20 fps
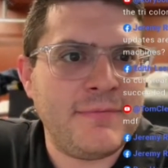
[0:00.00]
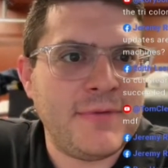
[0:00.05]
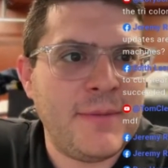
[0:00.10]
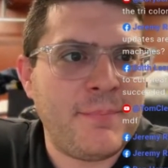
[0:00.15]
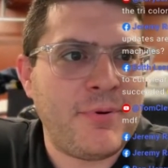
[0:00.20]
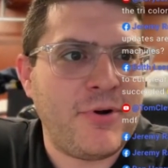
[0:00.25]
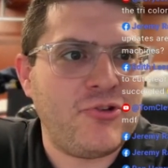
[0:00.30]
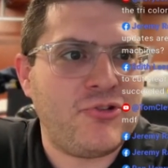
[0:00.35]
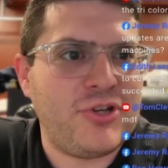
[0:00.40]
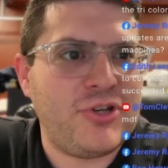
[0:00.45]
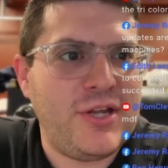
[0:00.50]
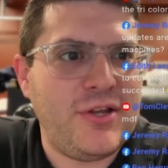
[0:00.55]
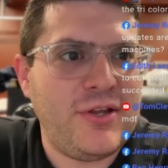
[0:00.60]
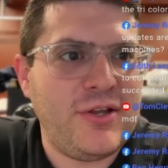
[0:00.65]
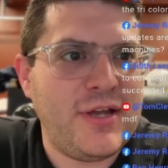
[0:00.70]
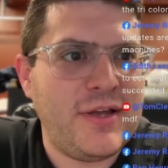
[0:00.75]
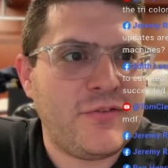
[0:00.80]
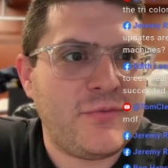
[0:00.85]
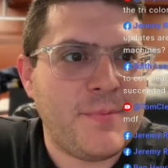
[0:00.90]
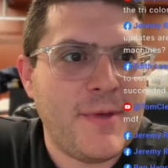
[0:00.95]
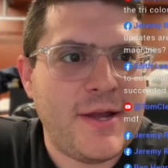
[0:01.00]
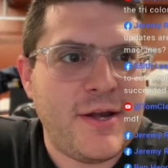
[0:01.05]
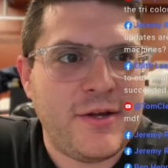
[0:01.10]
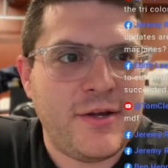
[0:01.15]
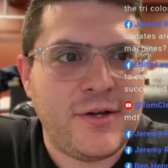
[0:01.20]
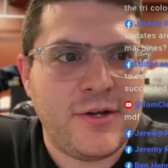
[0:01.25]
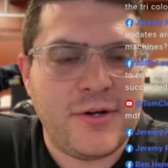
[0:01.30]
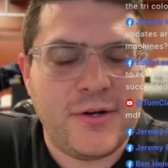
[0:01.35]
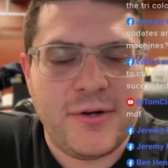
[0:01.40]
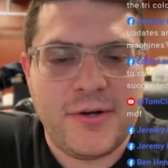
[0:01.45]
appreciate you guys
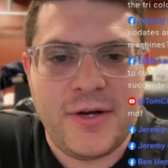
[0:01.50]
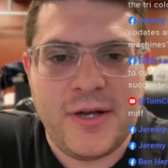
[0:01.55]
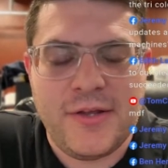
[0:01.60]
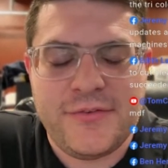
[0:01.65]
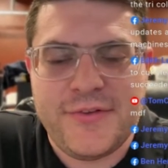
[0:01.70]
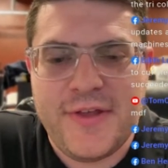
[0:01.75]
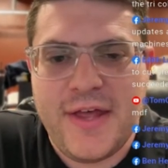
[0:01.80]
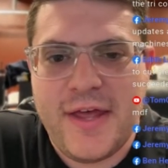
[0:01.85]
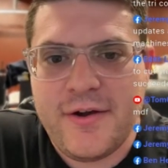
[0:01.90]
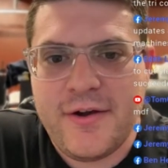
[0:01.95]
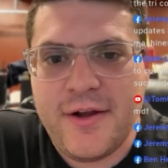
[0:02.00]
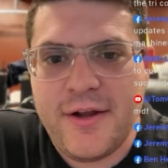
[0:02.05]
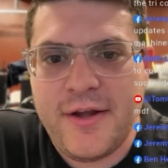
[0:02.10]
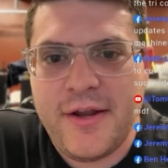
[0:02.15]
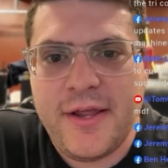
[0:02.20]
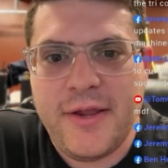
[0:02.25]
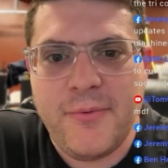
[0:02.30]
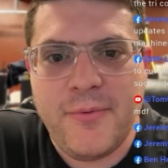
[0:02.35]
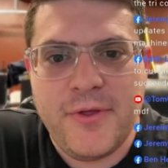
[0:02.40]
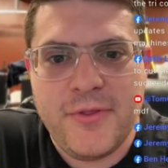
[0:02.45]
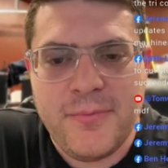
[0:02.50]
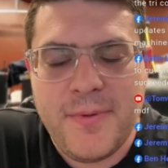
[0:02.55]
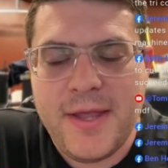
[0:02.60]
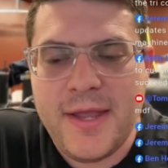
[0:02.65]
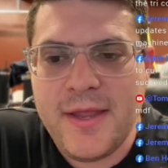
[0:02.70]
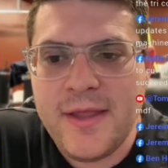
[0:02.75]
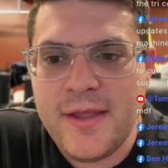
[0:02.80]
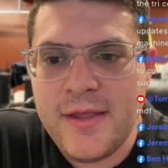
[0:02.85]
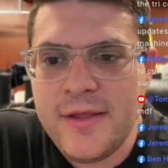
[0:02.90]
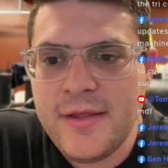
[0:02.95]
spending your Saturday night with
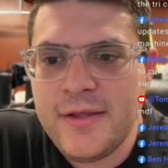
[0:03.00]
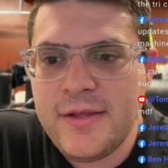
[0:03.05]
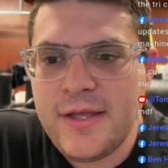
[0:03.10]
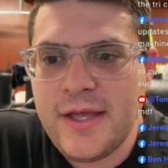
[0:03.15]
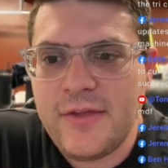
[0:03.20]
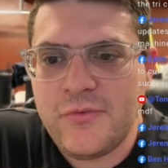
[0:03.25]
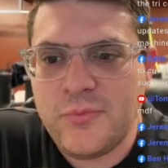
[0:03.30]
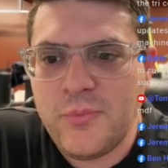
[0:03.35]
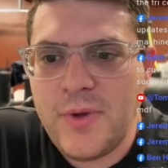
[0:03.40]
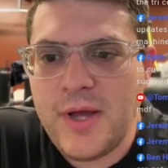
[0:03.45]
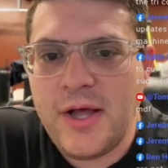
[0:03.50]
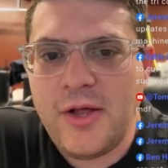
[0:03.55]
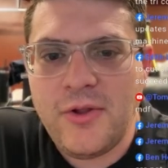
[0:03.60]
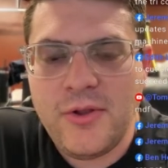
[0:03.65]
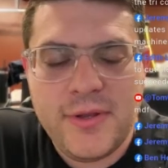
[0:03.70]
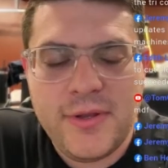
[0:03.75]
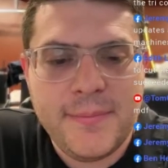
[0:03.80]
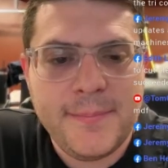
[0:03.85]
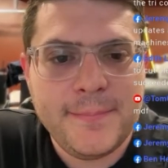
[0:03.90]
me as well.